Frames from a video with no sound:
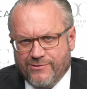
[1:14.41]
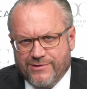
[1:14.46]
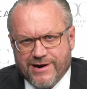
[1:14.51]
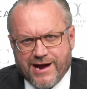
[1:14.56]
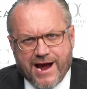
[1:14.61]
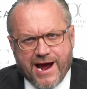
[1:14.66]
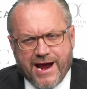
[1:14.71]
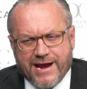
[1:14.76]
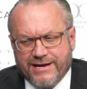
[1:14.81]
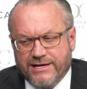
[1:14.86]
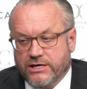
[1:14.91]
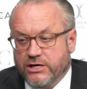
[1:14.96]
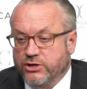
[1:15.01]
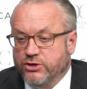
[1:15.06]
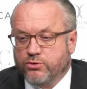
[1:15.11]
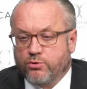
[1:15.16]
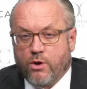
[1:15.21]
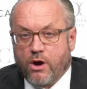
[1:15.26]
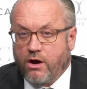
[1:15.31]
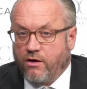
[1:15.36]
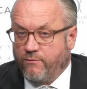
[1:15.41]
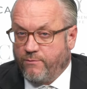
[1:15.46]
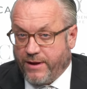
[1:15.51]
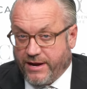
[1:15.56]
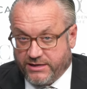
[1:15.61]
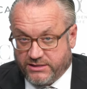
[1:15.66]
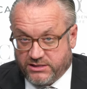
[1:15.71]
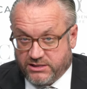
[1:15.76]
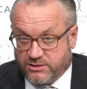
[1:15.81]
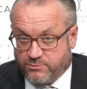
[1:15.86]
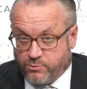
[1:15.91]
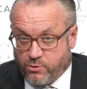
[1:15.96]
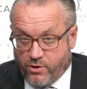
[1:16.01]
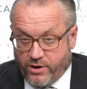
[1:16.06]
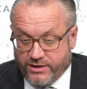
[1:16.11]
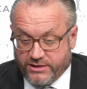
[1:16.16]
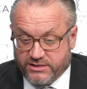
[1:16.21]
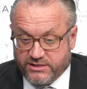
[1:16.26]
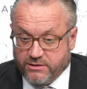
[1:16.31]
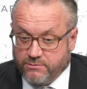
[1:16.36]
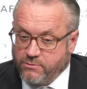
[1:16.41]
nine to 12 basis points